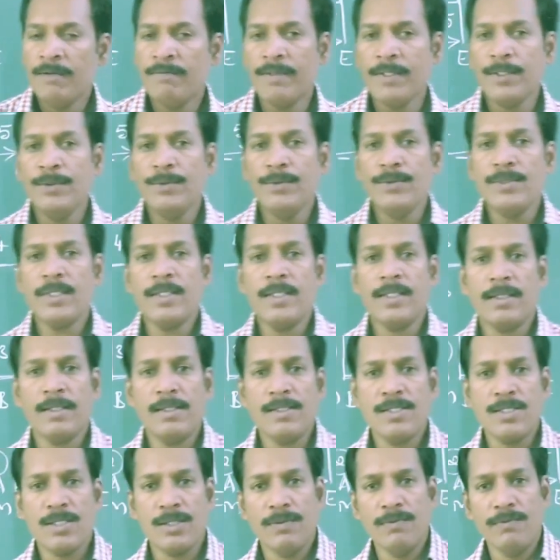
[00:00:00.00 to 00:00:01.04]
If I use a
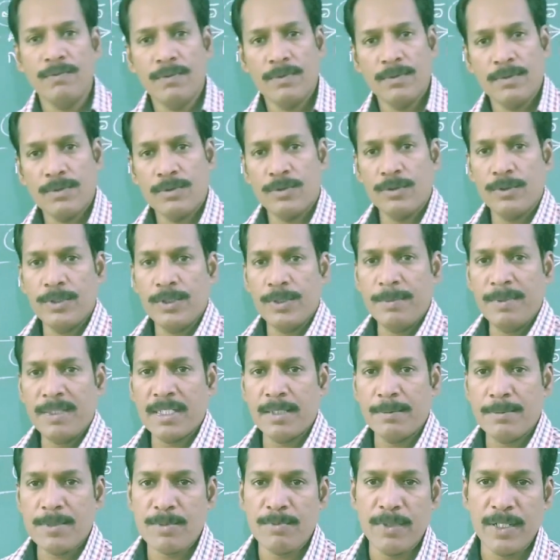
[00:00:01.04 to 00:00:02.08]
recursive, so it
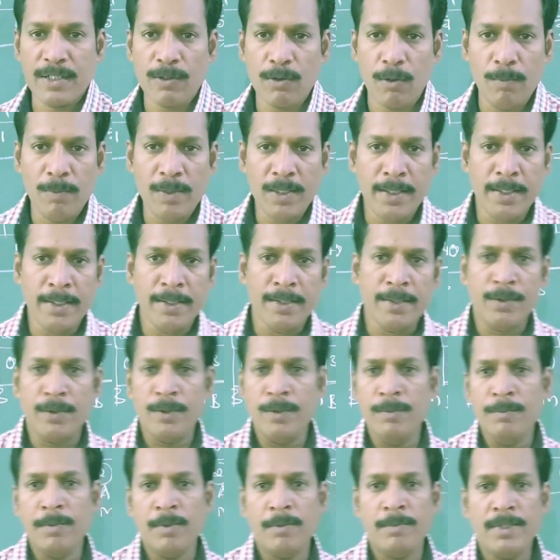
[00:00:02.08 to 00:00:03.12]
becomes very complicated to
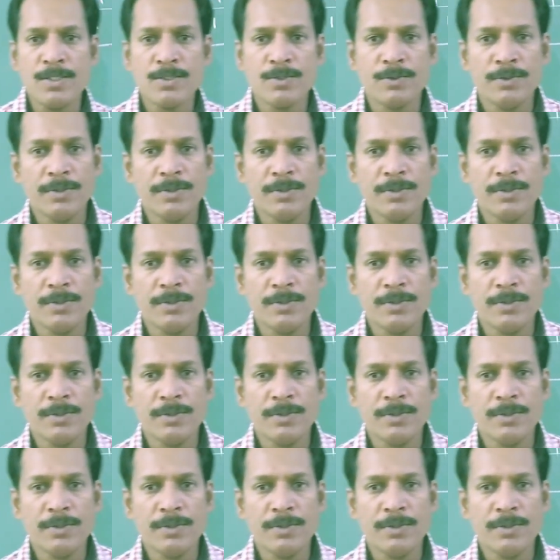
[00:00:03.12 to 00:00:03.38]
implement.